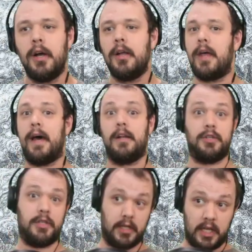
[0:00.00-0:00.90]
that
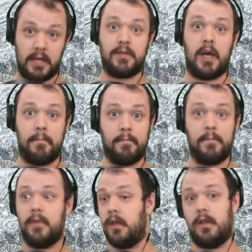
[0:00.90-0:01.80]
she keeps up
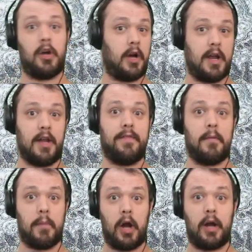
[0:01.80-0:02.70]
her end of the
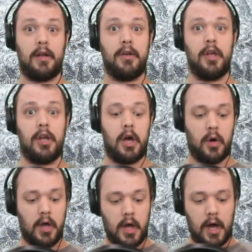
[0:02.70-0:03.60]
bargain.
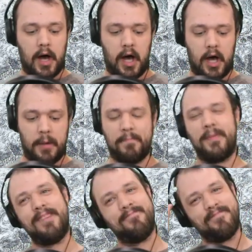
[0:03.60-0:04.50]

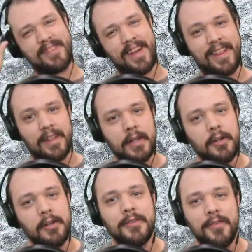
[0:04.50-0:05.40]
But
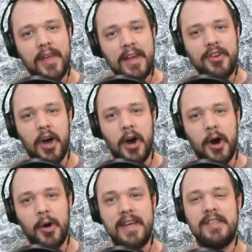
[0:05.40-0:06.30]
little do they
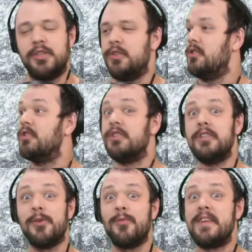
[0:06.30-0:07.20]
know is
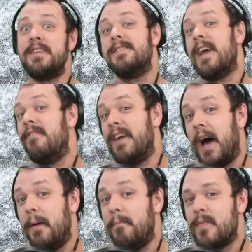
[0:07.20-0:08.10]
she's only saving
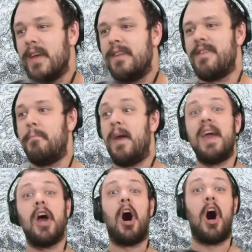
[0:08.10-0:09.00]
up to
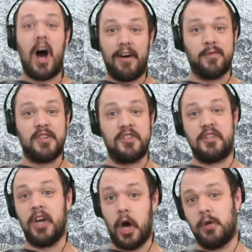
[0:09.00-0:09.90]
pay off what
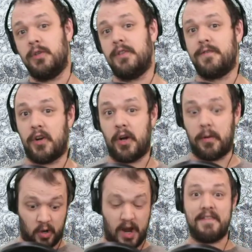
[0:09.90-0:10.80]
she owes for her
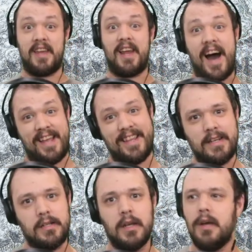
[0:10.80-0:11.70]
private
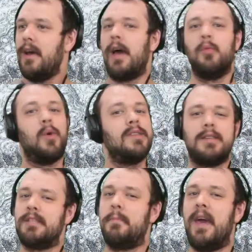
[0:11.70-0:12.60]
island. And once
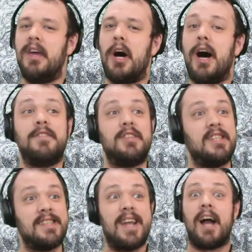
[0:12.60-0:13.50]
that's paid off,
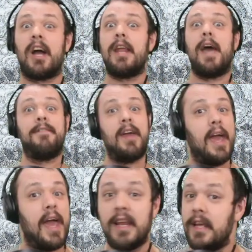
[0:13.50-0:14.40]
she's not going to have
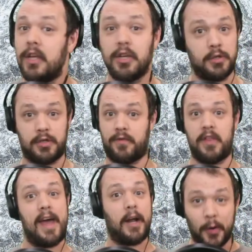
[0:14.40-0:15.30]
any use for
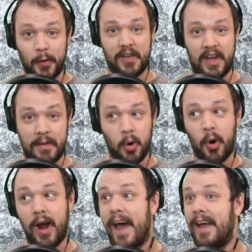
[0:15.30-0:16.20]
that gold
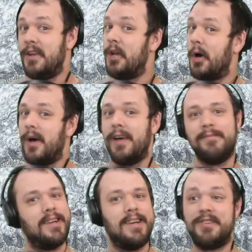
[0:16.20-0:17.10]
anymore. And you know
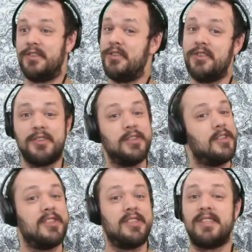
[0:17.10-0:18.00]
what? She's just going
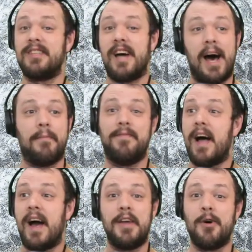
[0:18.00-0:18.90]
to stop
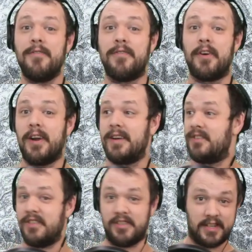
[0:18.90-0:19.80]
flying over, and
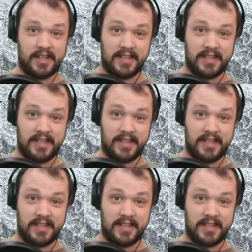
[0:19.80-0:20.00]
she's going to